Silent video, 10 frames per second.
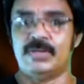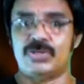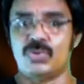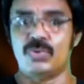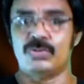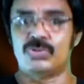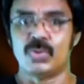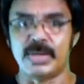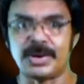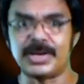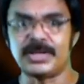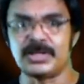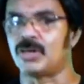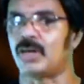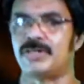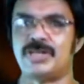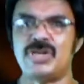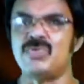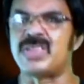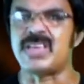So solar energy is not a
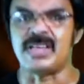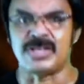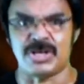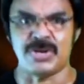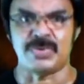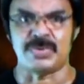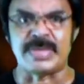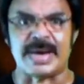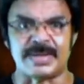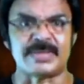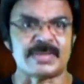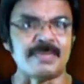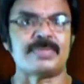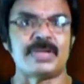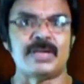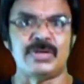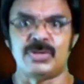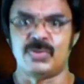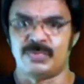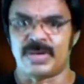new thing to you. That is something you
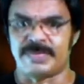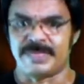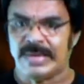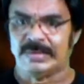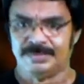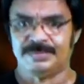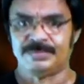know very well.